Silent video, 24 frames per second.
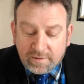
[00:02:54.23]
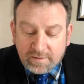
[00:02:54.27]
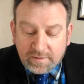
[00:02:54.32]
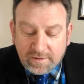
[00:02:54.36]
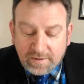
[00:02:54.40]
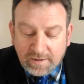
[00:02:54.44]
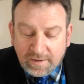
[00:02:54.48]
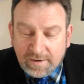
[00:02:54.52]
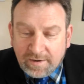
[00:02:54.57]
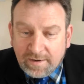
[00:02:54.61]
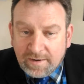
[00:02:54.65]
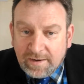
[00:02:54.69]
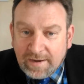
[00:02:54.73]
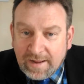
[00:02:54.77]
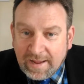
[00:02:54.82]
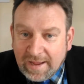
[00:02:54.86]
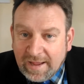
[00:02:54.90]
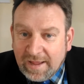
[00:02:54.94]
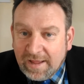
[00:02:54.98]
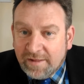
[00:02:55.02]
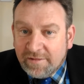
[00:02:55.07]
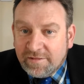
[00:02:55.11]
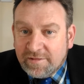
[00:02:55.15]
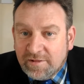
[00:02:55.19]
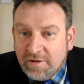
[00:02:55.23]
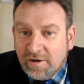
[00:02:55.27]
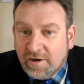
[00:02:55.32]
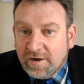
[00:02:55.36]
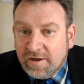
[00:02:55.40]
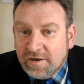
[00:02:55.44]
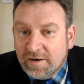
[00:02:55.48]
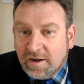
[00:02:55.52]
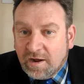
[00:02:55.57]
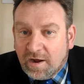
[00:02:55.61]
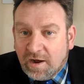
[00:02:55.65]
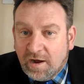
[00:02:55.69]
The last
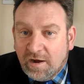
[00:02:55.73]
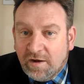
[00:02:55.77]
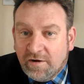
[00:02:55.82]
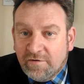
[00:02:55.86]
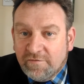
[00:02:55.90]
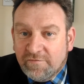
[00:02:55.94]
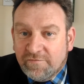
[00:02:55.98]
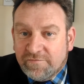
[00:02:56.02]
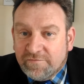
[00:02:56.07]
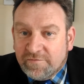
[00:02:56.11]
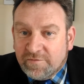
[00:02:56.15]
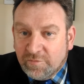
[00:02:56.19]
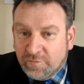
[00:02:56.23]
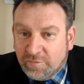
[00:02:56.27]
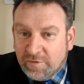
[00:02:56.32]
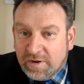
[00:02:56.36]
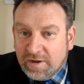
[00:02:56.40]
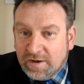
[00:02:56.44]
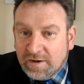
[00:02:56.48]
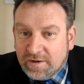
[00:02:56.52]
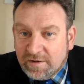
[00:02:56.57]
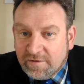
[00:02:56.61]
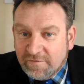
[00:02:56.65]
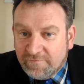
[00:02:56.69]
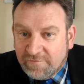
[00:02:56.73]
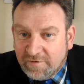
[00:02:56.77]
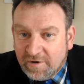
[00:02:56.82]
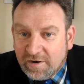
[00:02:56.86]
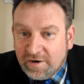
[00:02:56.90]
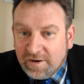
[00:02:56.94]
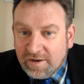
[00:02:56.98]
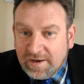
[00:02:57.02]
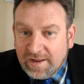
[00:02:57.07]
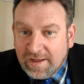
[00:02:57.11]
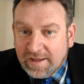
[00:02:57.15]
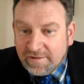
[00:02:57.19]
line of the will, the
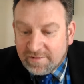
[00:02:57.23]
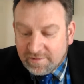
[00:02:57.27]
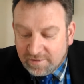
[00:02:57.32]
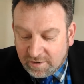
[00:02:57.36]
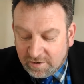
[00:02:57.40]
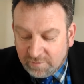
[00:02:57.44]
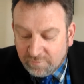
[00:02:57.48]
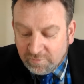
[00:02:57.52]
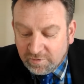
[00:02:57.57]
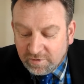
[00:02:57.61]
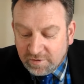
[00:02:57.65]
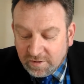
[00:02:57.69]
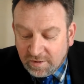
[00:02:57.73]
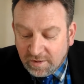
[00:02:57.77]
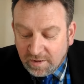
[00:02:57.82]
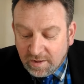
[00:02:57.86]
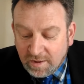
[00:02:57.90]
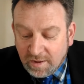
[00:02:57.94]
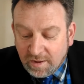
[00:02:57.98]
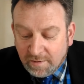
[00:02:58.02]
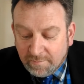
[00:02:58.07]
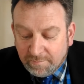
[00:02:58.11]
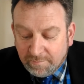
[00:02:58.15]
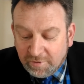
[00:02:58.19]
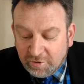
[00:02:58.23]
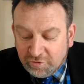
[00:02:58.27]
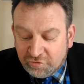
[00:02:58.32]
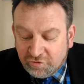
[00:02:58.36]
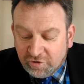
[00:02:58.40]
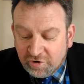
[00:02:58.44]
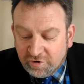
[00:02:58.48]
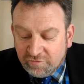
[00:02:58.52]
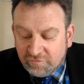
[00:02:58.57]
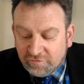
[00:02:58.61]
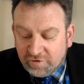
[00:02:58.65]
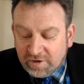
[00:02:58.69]
very last line, was
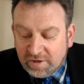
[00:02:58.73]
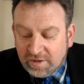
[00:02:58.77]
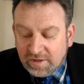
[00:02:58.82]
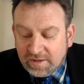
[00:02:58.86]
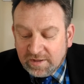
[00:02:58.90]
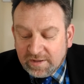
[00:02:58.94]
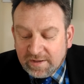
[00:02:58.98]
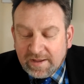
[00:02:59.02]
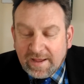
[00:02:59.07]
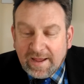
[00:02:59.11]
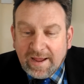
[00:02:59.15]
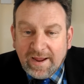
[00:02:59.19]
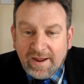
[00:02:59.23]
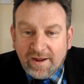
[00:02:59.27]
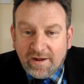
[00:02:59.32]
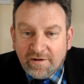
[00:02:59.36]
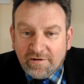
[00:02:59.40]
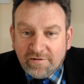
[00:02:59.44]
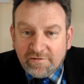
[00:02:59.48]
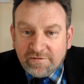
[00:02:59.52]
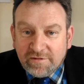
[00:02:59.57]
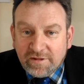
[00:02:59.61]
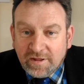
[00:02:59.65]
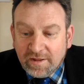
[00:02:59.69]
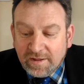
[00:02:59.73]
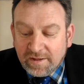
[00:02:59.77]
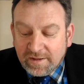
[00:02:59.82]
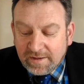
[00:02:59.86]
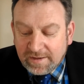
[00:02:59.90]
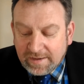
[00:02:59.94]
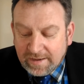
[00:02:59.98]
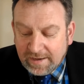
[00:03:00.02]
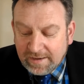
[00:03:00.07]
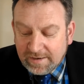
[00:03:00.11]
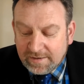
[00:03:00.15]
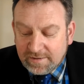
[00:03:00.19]
machinery, cows,
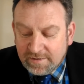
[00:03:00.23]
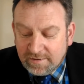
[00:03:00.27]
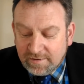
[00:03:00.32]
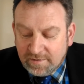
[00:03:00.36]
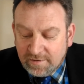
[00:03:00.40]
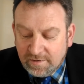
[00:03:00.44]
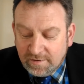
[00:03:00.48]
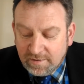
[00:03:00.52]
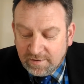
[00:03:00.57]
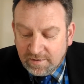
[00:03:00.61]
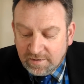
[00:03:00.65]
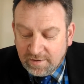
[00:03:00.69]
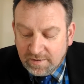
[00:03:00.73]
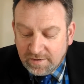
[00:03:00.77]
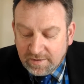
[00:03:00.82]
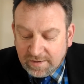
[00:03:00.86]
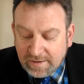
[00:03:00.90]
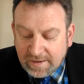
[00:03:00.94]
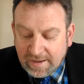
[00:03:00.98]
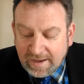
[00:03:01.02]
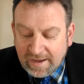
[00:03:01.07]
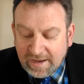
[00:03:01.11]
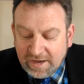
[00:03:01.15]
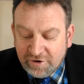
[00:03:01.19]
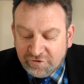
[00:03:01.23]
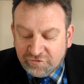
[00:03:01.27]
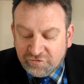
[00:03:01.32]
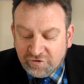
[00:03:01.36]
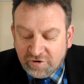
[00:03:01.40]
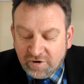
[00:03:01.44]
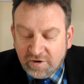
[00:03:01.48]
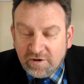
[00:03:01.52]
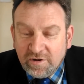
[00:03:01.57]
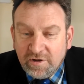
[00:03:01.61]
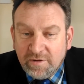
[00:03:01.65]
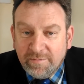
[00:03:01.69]
cattle, cash
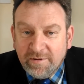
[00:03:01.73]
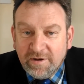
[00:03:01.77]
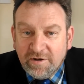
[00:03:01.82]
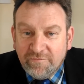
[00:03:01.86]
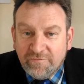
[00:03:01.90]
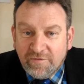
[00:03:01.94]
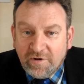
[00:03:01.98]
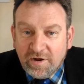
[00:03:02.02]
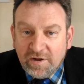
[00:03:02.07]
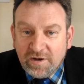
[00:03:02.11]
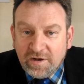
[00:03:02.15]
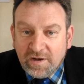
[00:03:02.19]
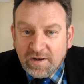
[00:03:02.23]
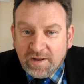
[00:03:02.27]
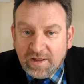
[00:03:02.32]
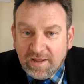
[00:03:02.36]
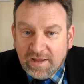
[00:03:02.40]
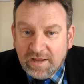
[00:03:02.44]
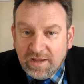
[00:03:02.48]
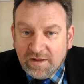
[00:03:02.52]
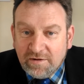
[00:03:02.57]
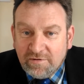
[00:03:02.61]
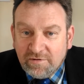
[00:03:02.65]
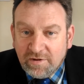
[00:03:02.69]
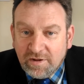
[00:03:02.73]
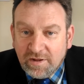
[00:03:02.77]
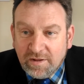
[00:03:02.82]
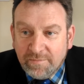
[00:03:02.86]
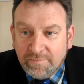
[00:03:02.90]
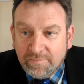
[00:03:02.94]
to be divided equally